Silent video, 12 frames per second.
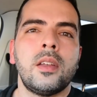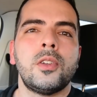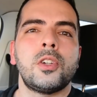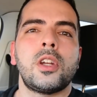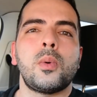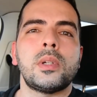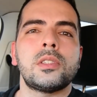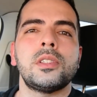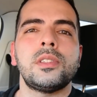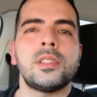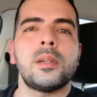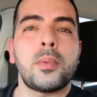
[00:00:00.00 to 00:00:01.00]
You're going to want to
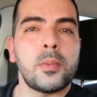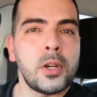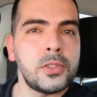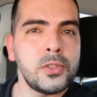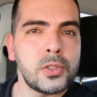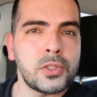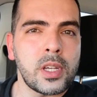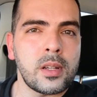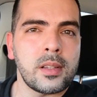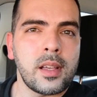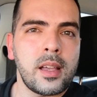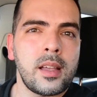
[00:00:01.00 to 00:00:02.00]
consider promoting your
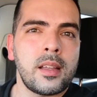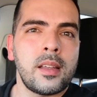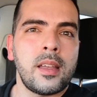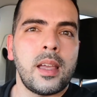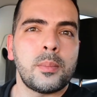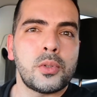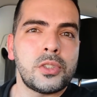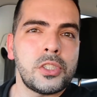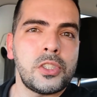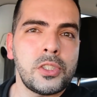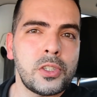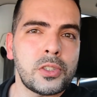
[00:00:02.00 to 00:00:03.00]
channel and
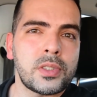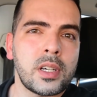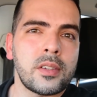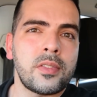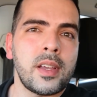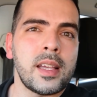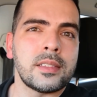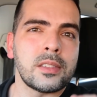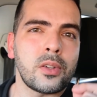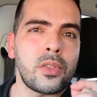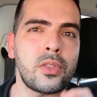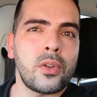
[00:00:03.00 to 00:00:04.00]
positioning yourself as an
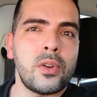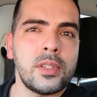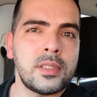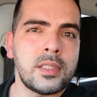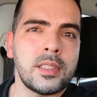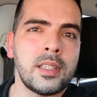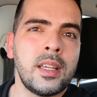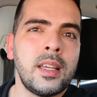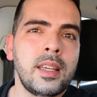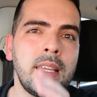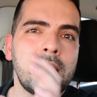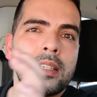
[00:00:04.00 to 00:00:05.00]
authority
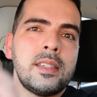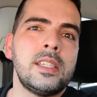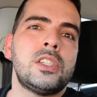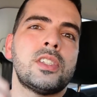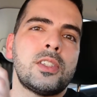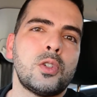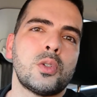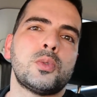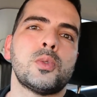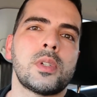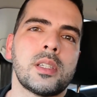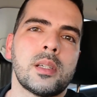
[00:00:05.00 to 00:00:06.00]
in the niche that you're
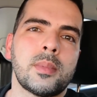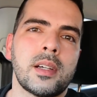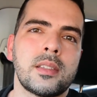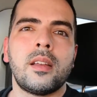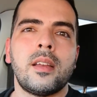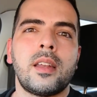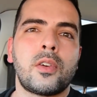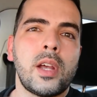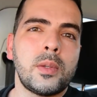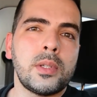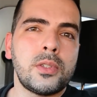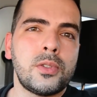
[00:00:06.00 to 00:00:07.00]
talking about. And a
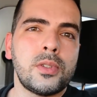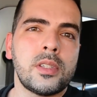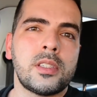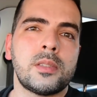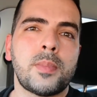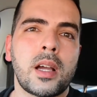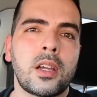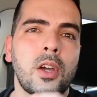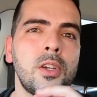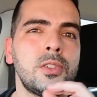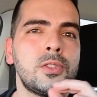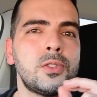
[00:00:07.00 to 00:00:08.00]
great way to do this is by
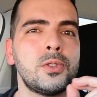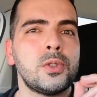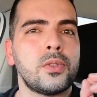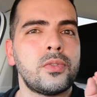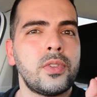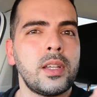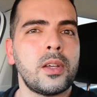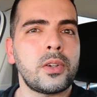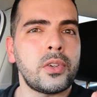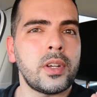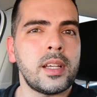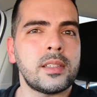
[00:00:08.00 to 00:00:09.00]
going to your fellow
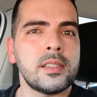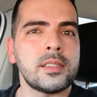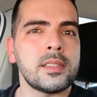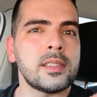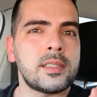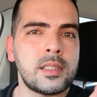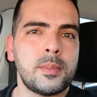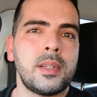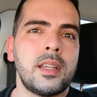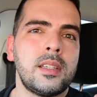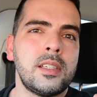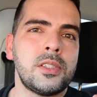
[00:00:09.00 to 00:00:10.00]
creators in a similar
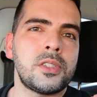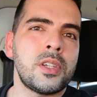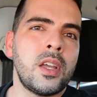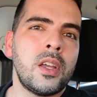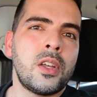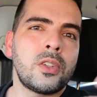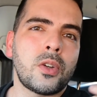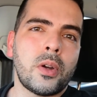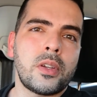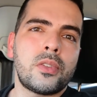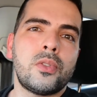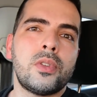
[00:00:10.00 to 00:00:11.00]
niche,
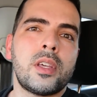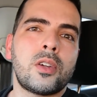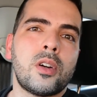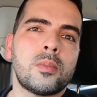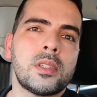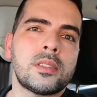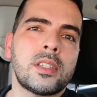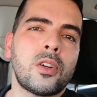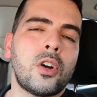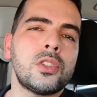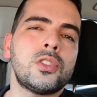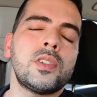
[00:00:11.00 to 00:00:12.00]
going through their comments and
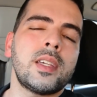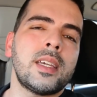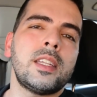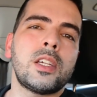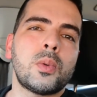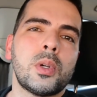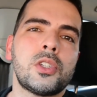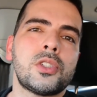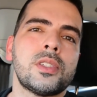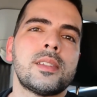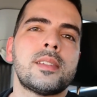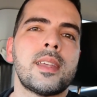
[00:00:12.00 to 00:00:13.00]
answering any
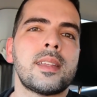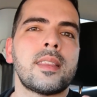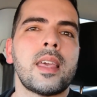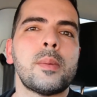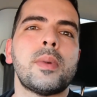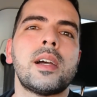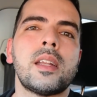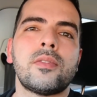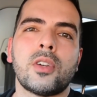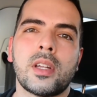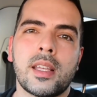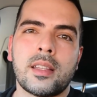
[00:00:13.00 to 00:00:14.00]
questions that they might have
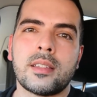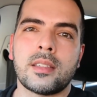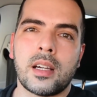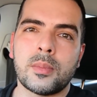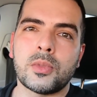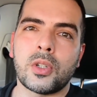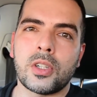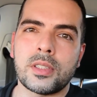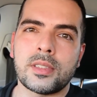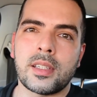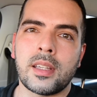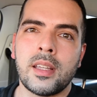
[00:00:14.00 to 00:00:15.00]
not had the time to
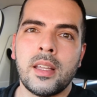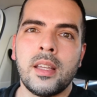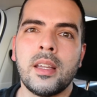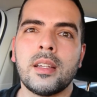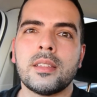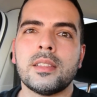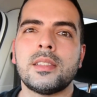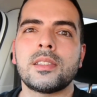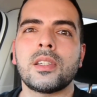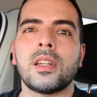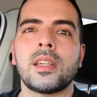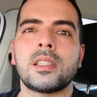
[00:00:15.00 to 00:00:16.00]
answer. This is
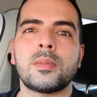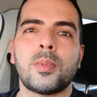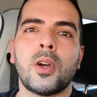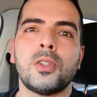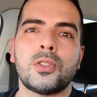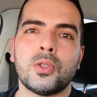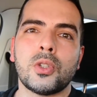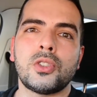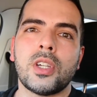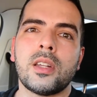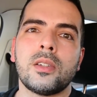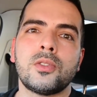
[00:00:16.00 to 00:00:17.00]
going to expose your
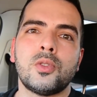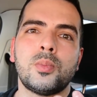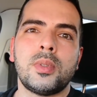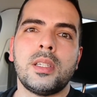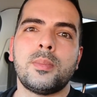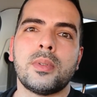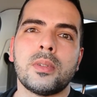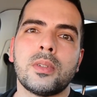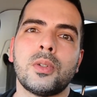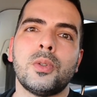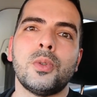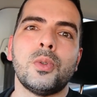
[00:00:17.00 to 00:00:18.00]
channel to people
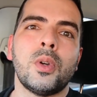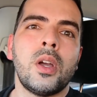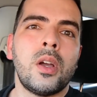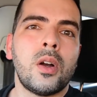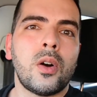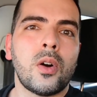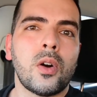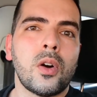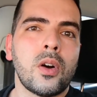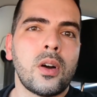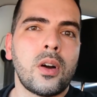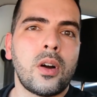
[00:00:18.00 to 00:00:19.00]
who
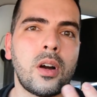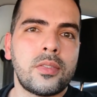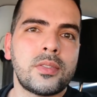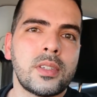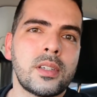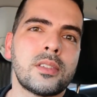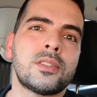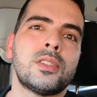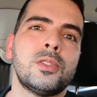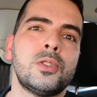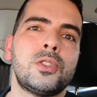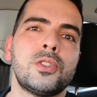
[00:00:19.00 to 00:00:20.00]
are after
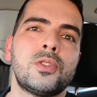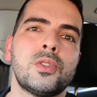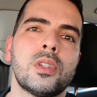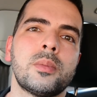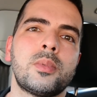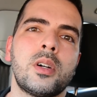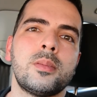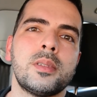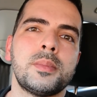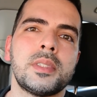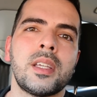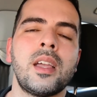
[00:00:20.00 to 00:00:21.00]
solutions to their
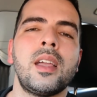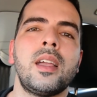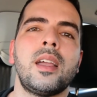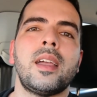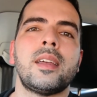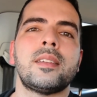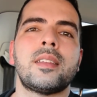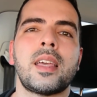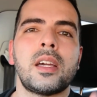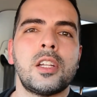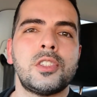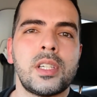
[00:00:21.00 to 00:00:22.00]
problems and they're
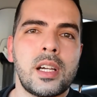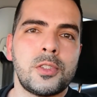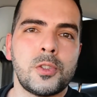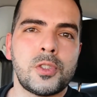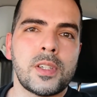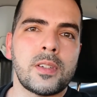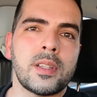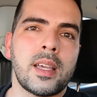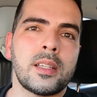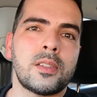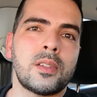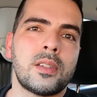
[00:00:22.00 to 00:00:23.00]
going to check out your channel,
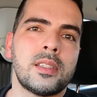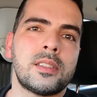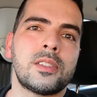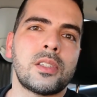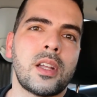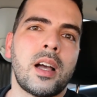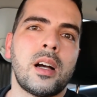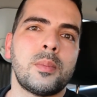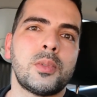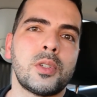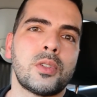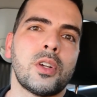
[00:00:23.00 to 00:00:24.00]
and this is going to help
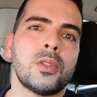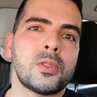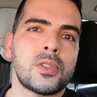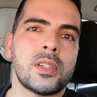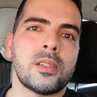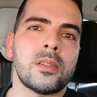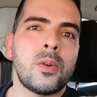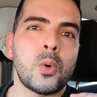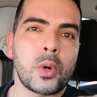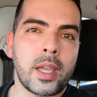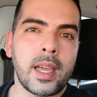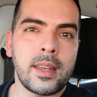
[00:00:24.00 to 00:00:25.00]
you grow your channel
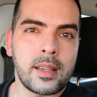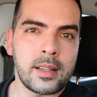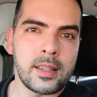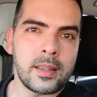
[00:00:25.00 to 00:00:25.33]
organically.